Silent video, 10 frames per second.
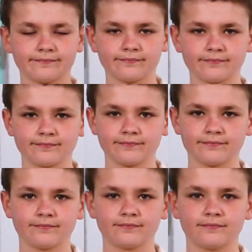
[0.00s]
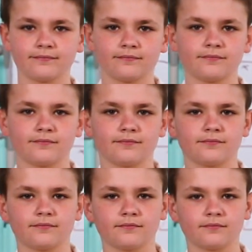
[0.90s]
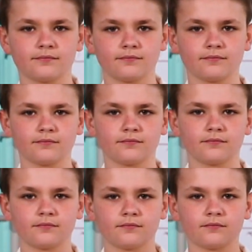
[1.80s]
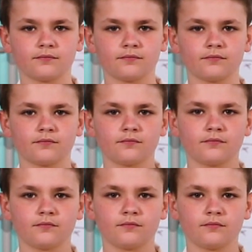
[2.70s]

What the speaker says: The person shown says nothing.